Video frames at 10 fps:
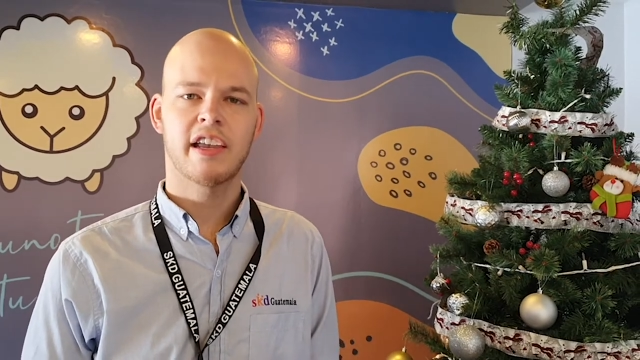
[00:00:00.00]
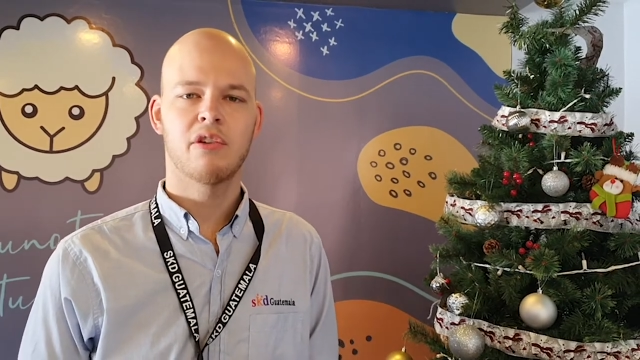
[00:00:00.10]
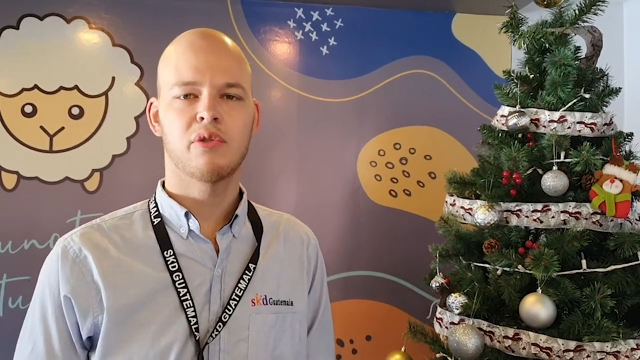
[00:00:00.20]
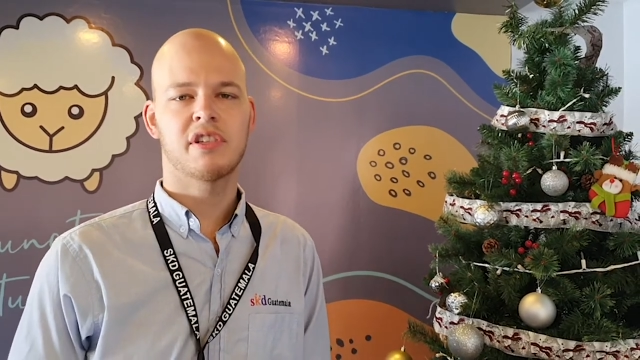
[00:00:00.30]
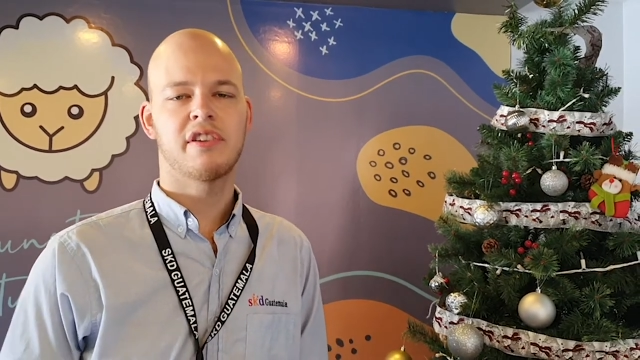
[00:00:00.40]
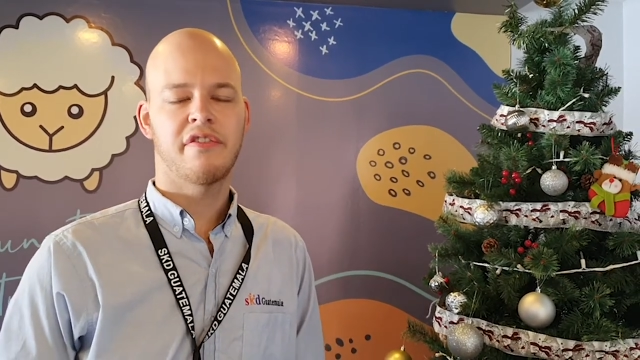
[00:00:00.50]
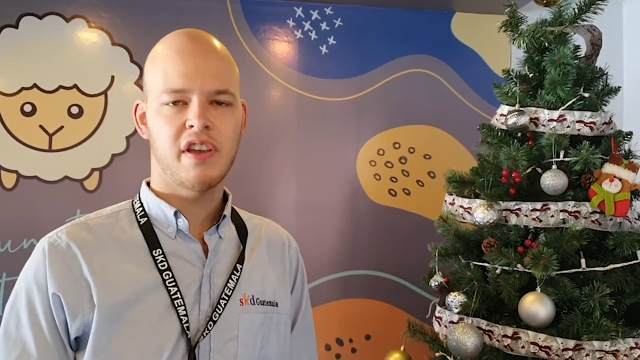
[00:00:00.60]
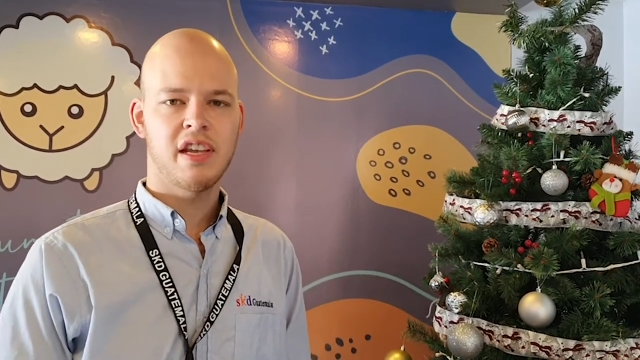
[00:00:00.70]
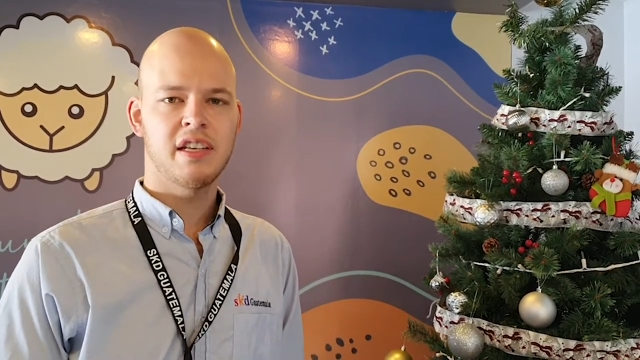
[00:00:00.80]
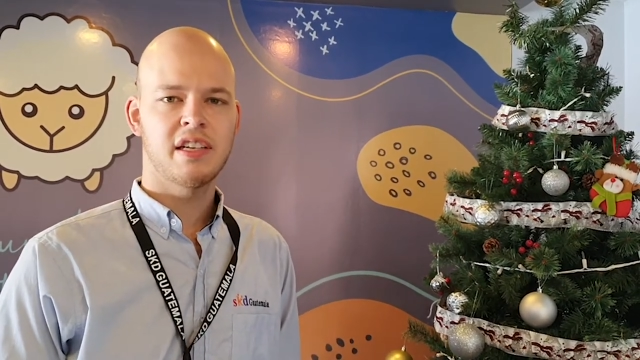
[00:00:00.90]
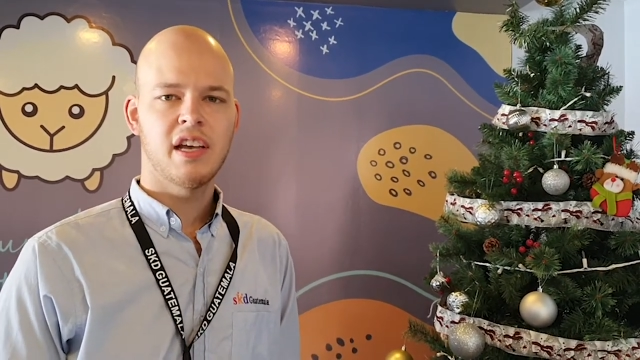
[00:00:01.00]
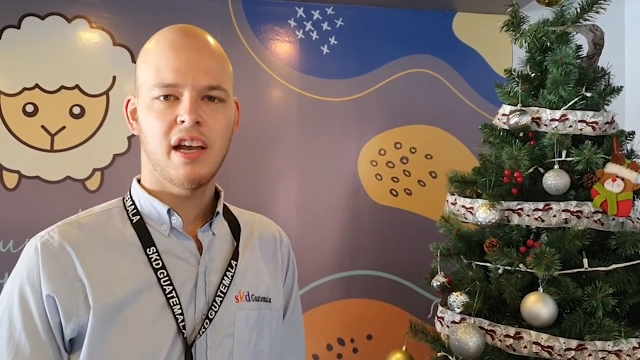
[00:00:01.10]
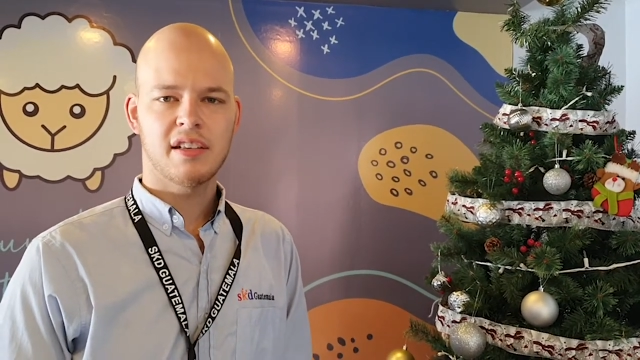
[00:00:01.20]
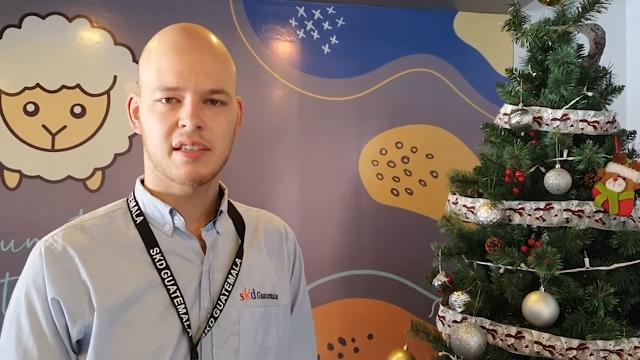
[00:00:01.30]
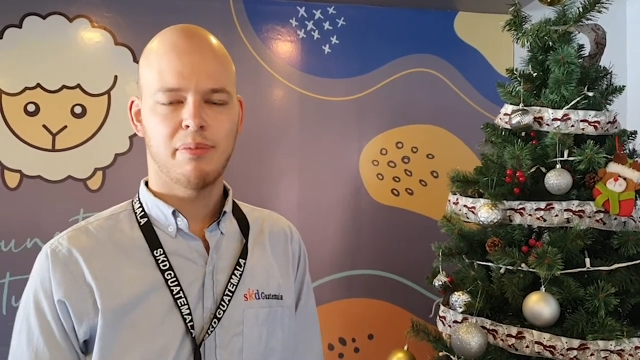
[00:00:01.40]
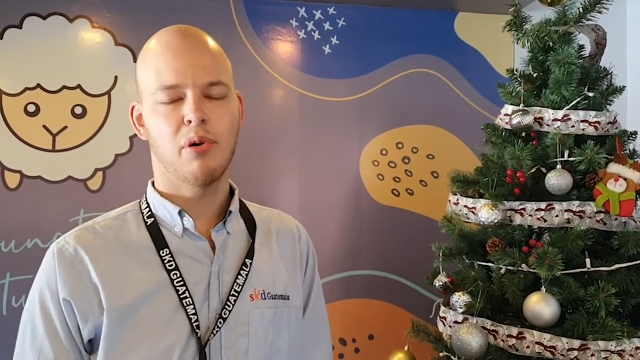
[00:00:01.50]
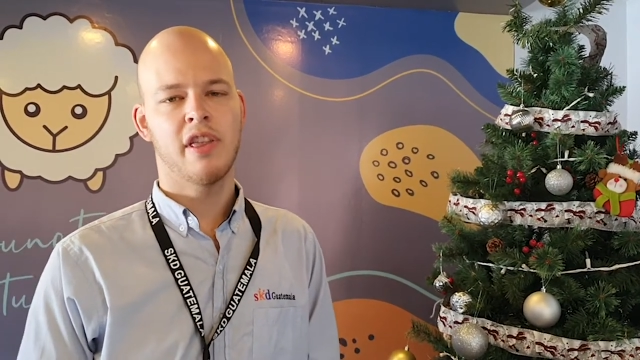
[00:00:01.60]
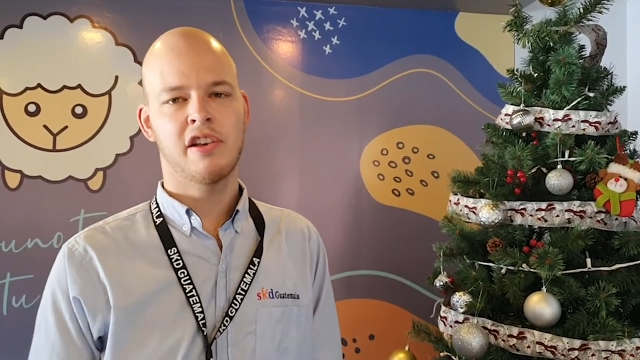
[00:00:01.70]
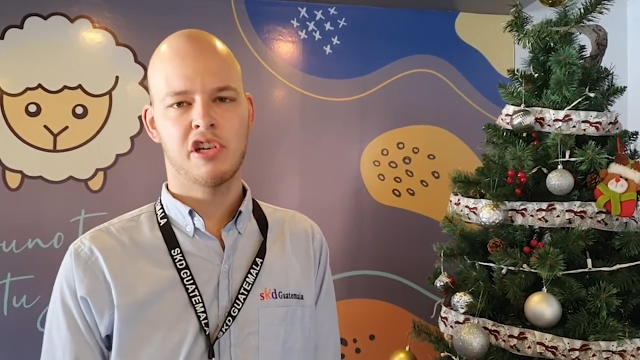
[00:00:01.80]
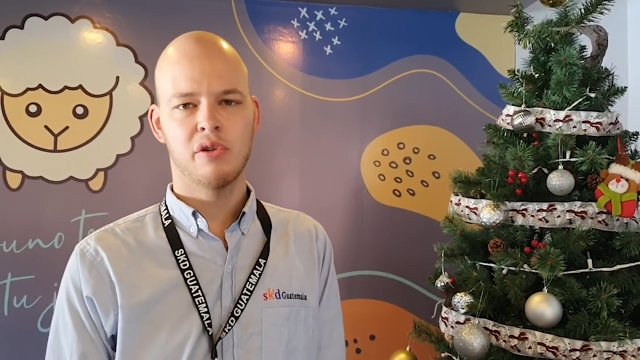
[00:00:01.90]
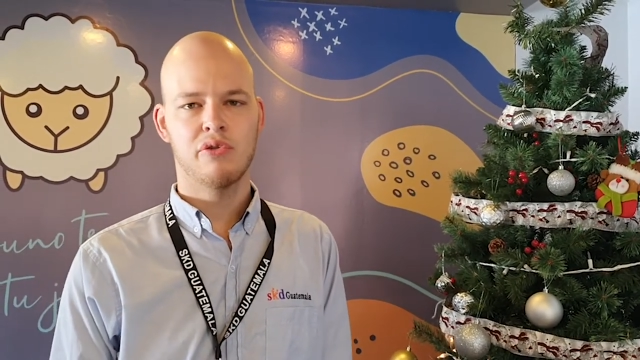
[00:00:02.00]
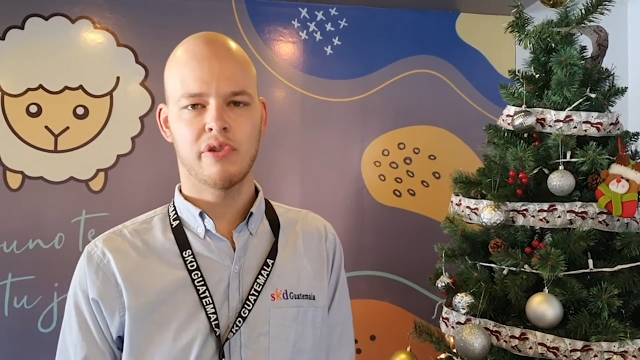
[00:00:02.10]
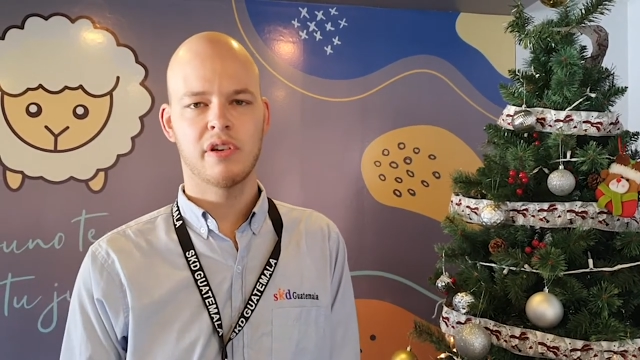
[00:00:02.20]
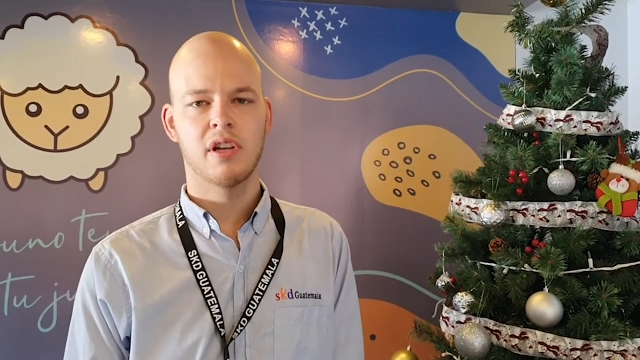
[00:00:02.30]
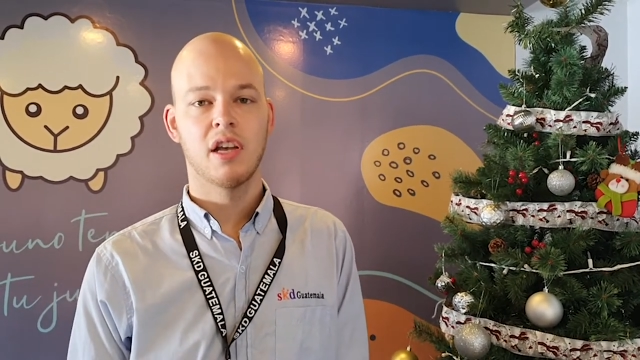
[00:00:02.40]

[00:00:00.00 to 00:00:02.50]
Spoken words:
in order to feed and support their children.